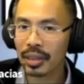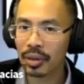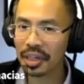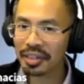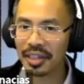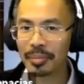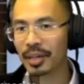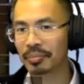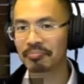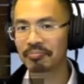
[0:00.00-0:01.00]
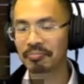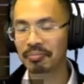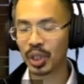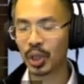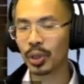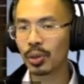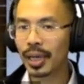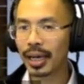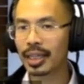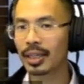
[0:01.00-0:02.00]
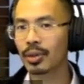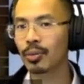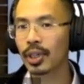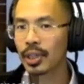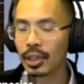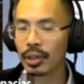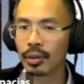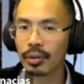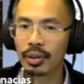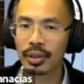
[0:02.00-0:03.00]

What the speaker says: Try to think about two that you would use,